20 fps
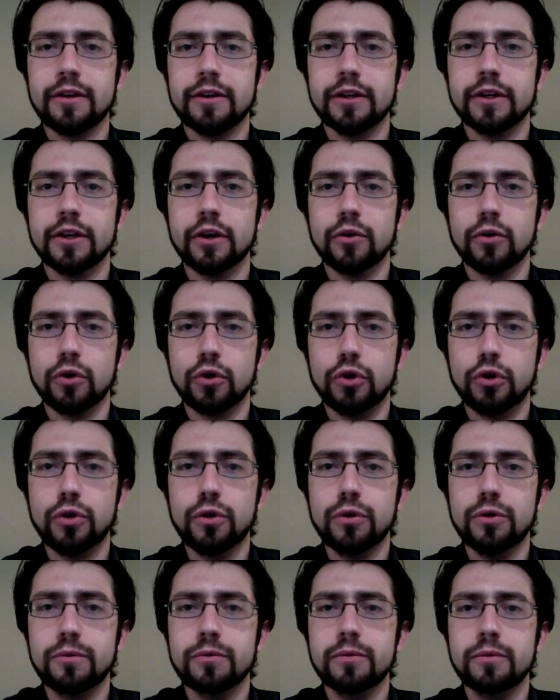
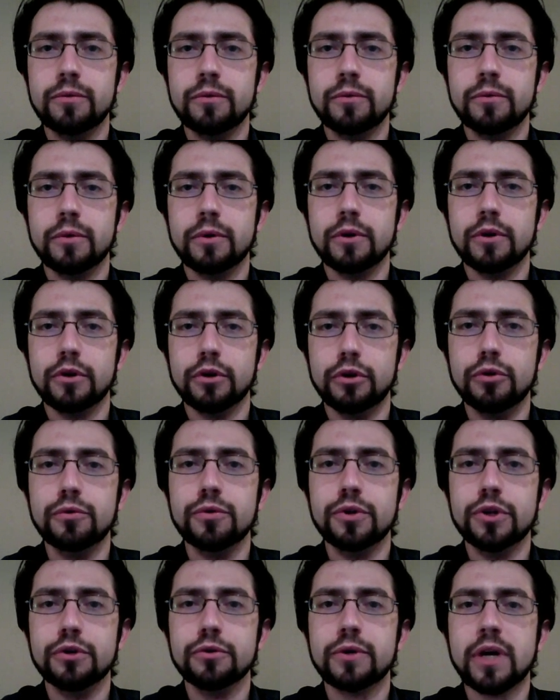who
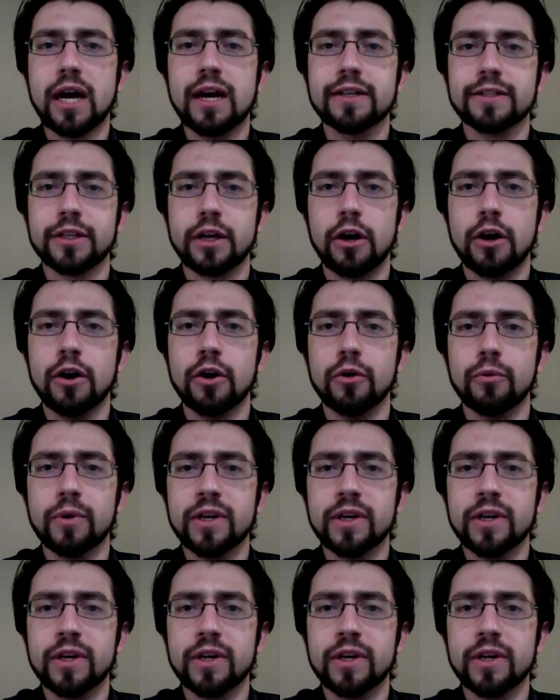you guys are.